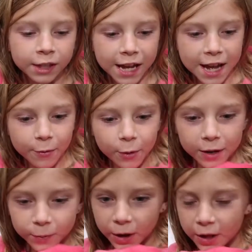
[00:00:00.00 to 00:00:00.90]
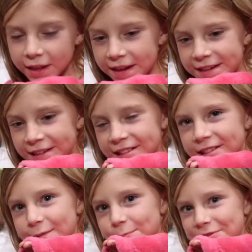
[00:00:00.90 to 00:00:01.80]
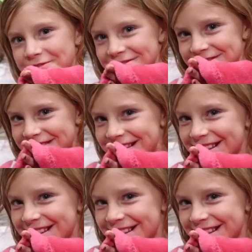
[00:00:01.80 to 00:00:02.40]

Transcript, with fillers: It was one of the easy books.